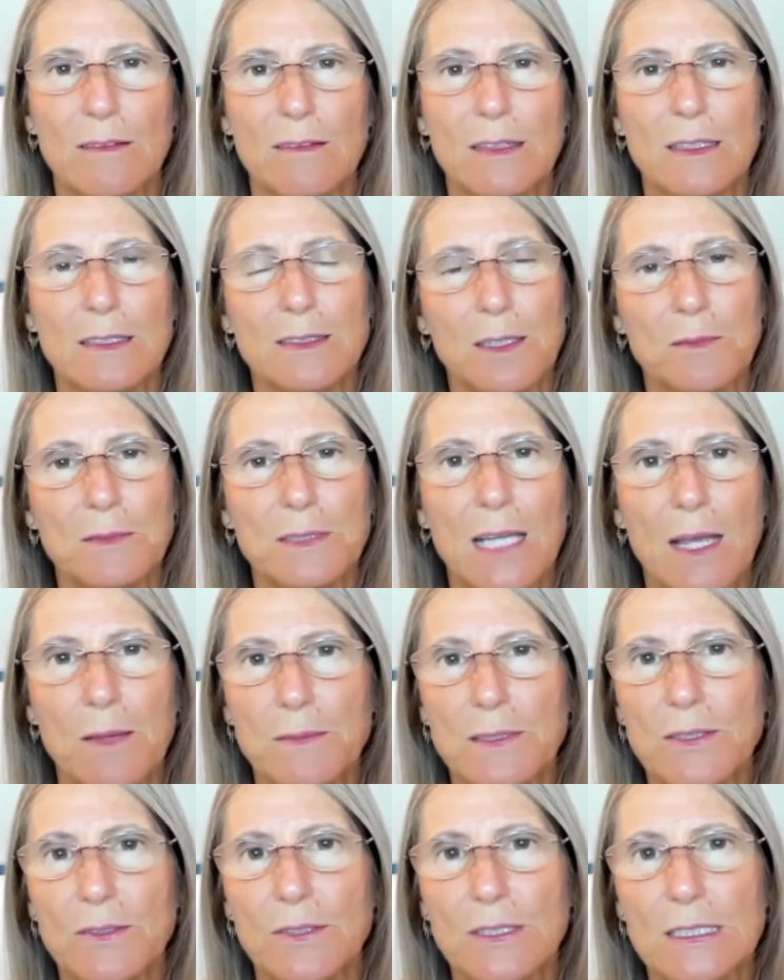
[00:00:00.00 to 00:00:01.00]
That
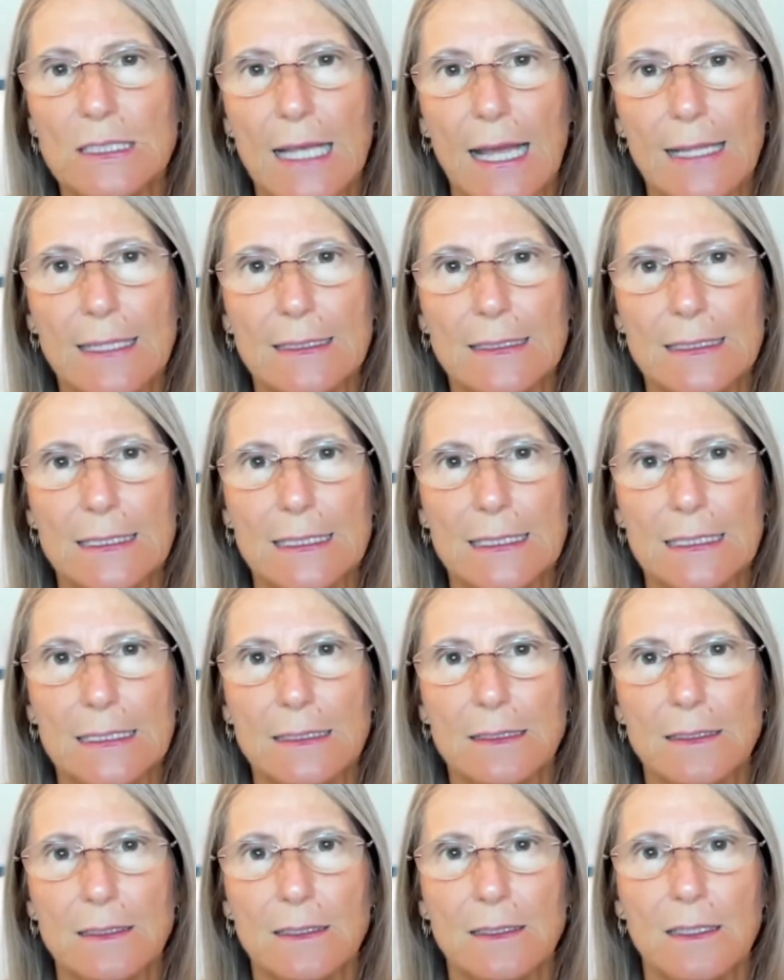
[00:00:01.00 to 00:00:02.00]
sometimes there are
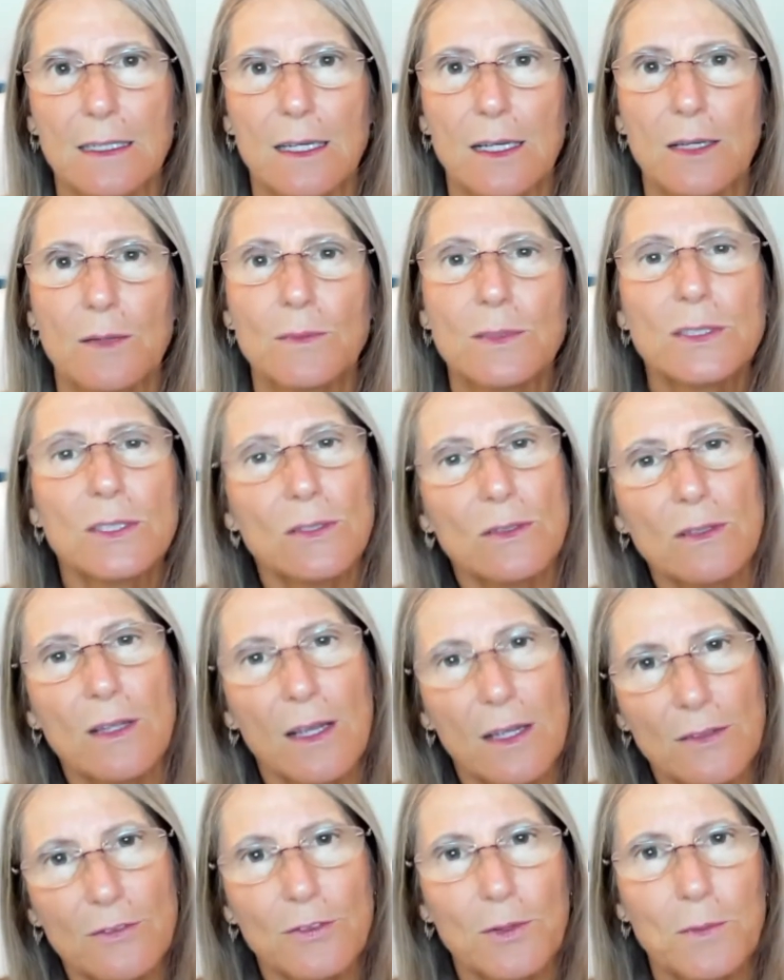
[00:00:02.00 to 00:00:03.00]
challenges, but you
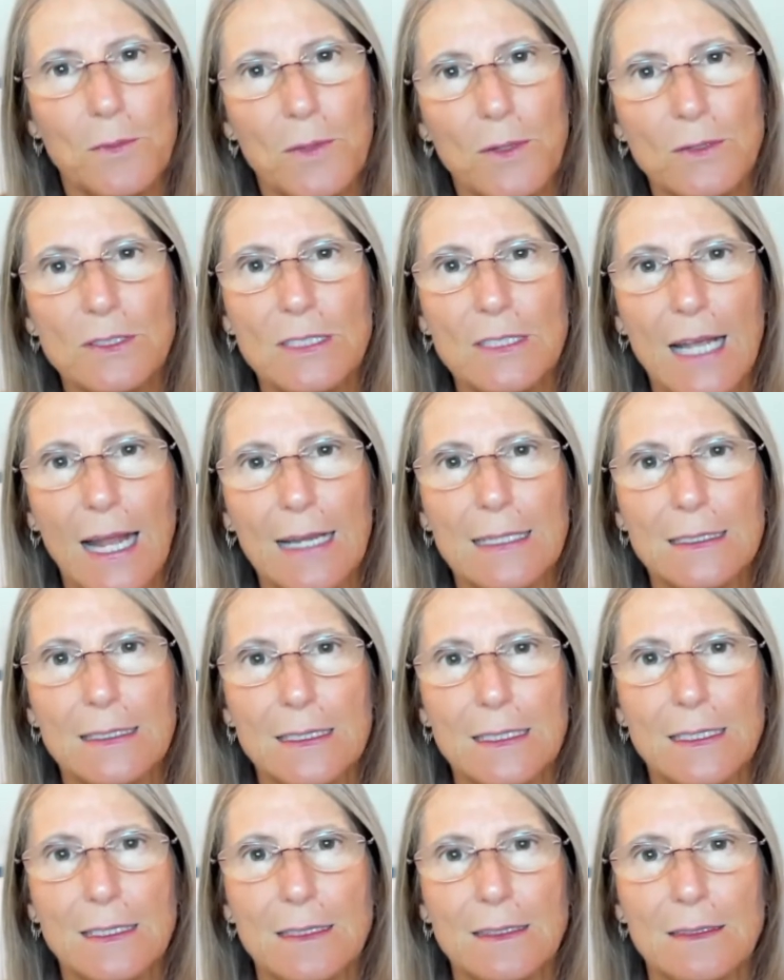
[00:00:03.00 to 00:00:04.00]
learn from those
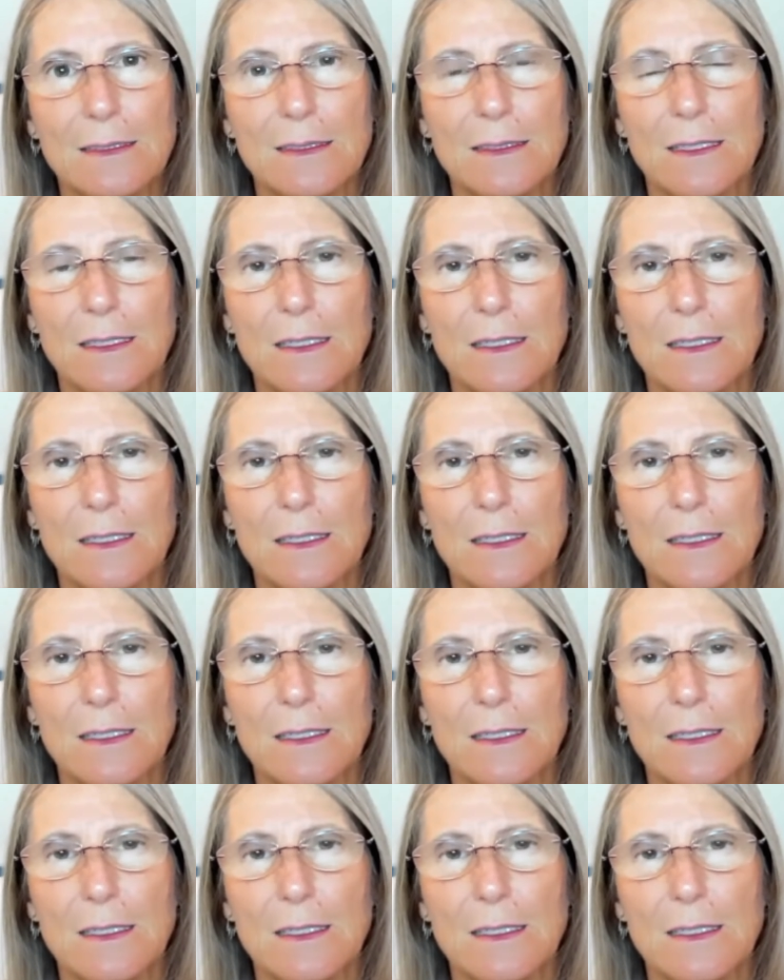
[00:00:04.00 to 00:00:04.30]
challenges.